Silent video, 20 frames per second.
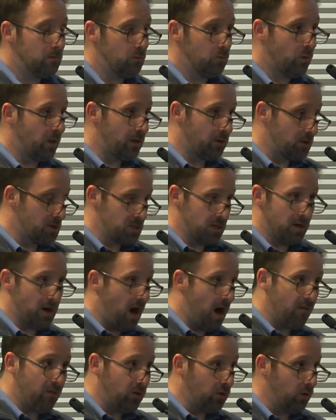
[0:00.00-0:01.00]
Whether it's a
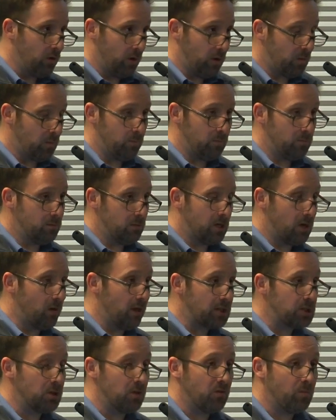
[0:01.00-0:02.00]
novel, a
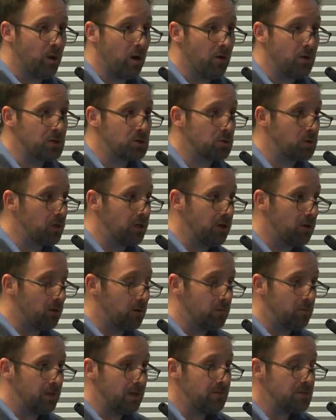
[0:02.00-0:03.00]
collection of poetry,
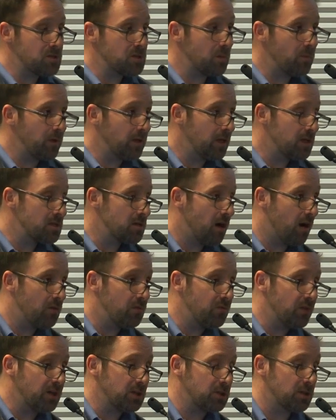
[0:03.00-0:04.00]
or even something that's
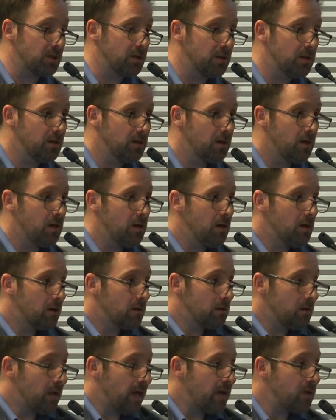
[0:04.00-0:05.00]
nonfiction.
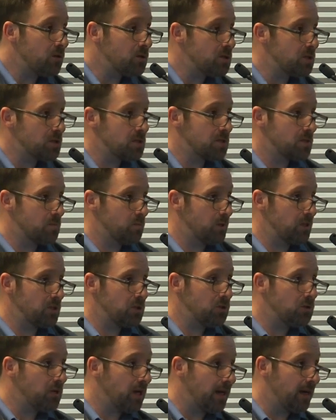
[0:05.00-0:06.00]
Language is a bit
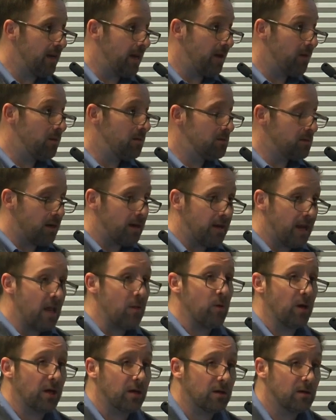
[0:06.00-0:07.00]
too
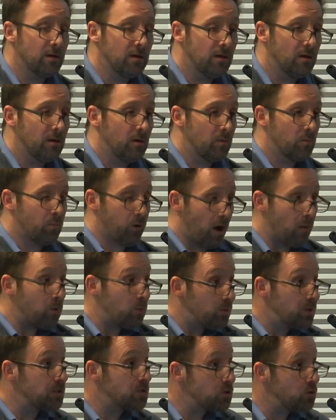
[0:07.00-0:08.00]
dynamic.
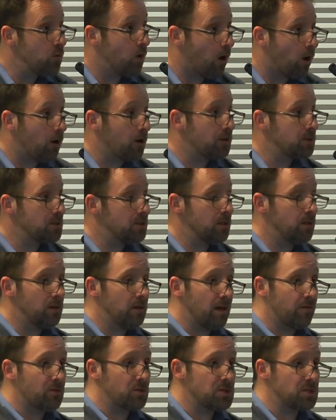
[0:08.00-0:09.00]
Probably too hard
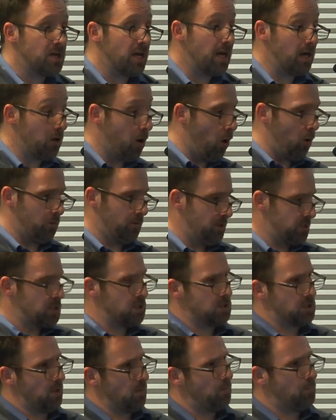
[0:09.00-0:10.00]
to ever say, oh, this
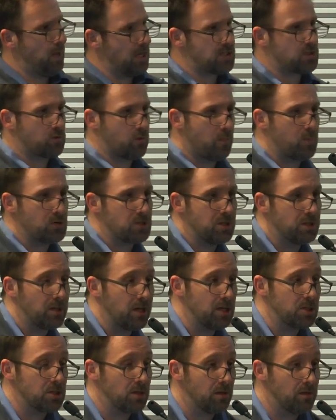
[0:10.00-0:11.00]
is the best
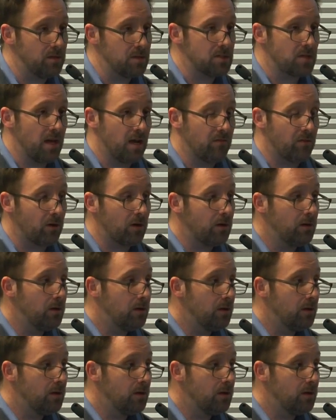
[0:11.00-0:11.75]
representation of this ever.